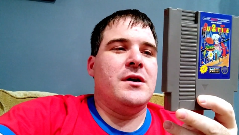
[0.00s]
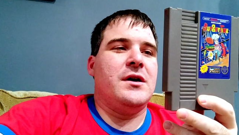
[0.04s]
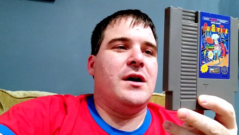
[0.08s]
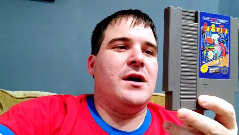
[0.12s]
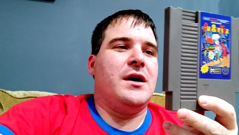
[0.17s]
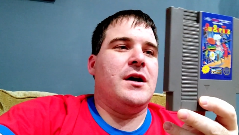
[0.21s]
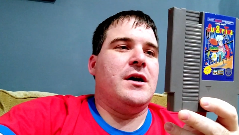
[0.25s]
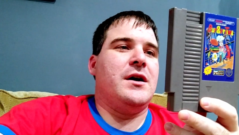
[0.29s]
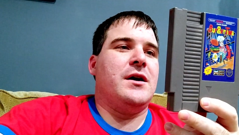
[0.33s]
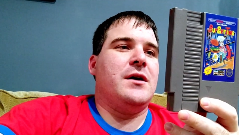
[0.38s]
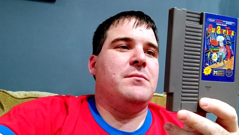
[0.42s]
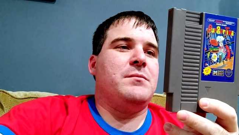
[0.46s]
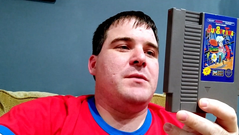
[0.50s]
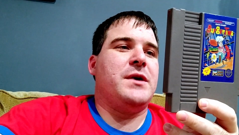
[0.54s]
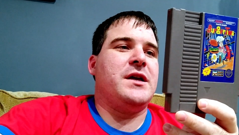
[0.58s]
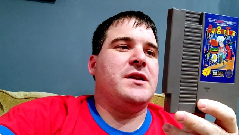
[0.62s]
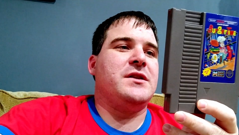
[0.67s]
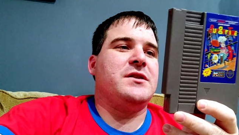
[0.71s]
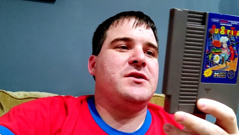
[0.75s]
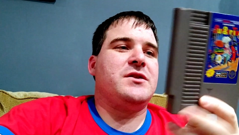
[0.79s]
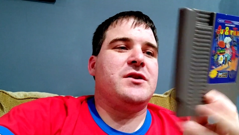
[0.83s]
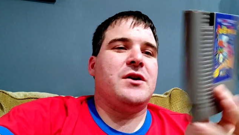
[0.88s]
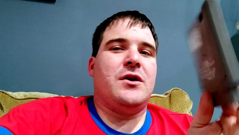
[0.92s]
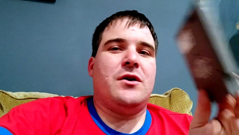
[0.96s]

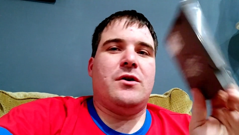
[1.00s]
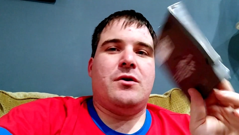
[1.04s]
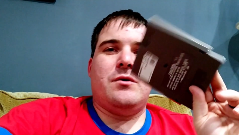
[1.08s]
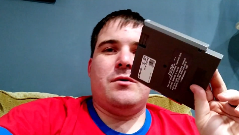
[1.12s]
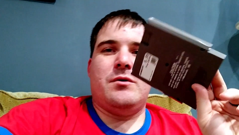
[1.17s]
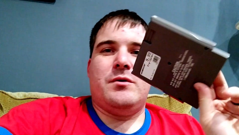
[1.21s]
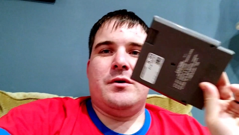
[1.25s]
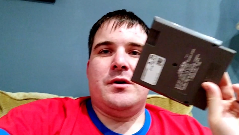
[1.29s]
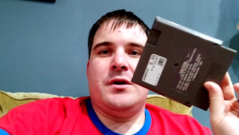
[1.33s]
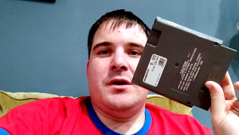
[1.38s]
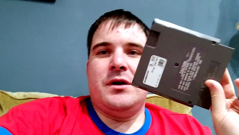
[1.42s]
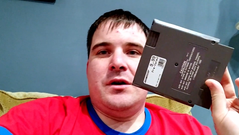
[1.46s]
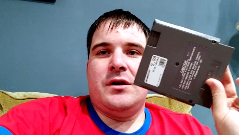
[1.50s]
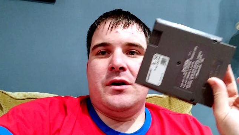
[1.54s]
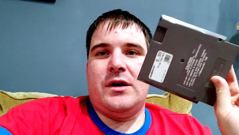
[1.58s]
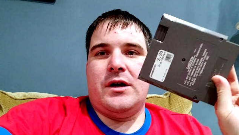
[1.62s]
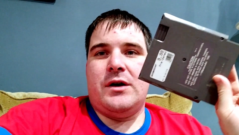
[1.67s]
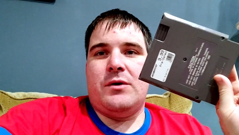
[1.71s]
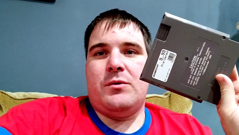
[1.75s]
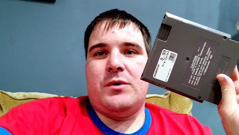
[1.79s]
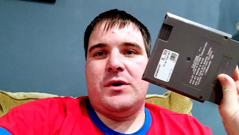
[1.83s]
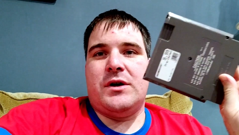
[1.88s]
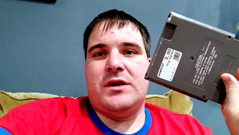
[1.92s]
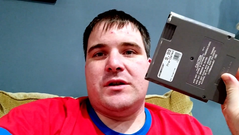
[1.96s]
And so
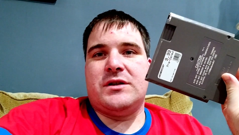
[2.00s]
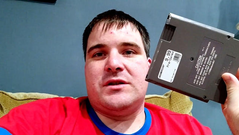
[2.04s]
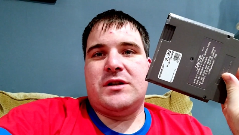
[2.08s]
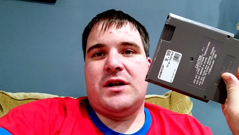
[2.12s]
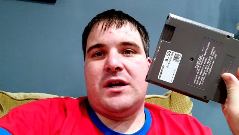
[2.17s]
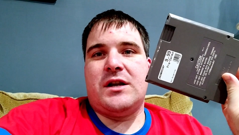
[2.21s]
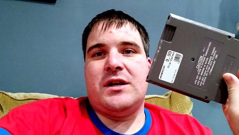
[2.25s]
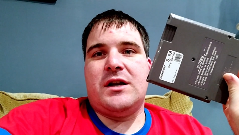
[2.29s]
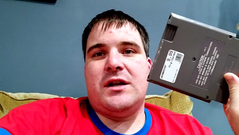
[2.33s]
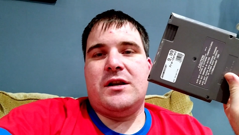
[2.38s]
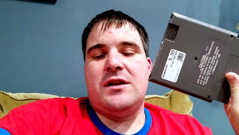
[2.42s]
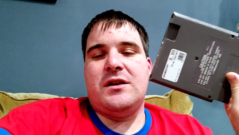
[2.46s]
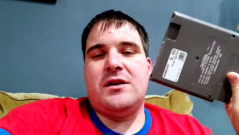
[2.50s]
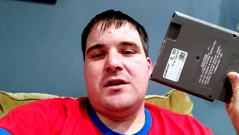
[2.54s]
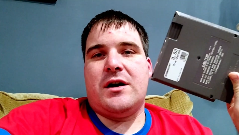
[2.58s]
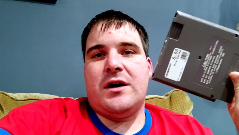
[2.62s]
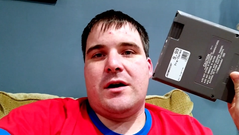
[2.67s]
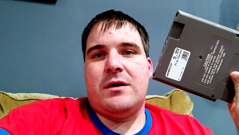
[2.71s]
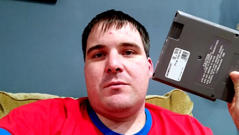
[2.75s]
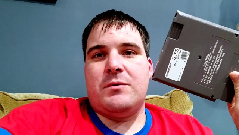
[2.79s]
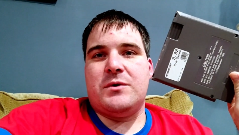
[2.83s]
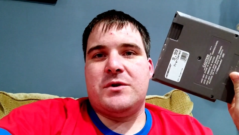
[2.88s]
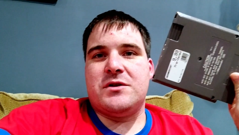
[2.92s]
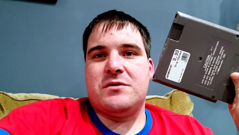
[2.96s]
it was
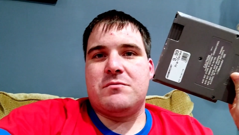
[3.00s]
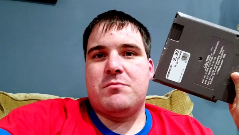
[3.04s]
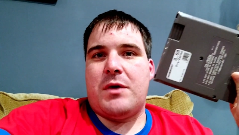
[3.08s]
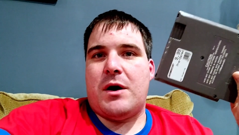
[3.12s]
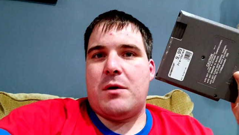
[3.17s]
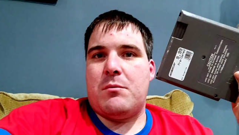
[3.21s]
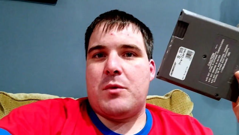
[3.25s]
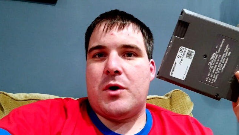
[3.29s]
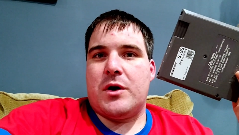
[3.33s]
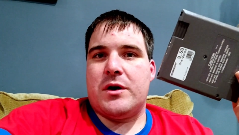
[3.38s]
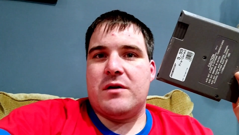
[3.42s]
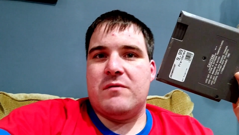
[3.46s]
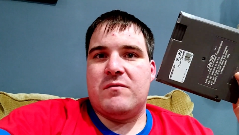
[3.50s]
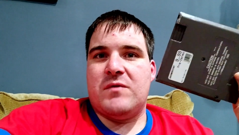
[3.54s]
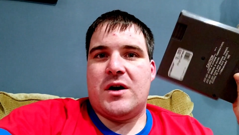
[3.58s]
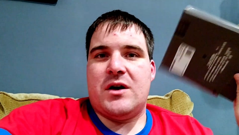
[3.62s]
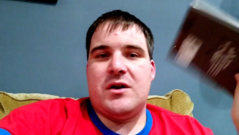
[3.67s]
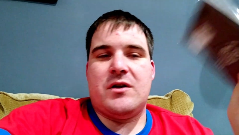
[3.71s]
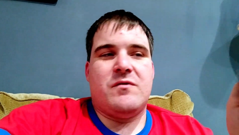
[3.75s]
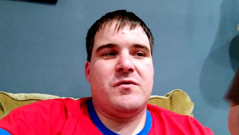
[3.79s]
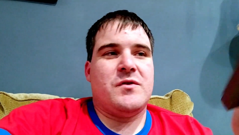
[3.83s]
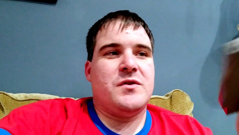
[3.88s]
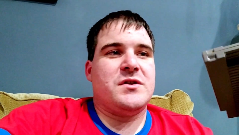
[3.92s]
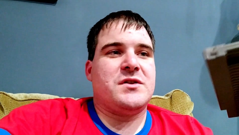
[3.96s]
$9.99, which is about market
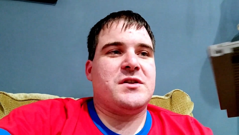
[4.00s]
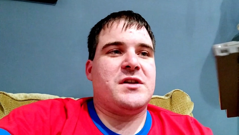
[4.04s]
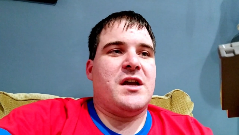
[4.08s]
value for this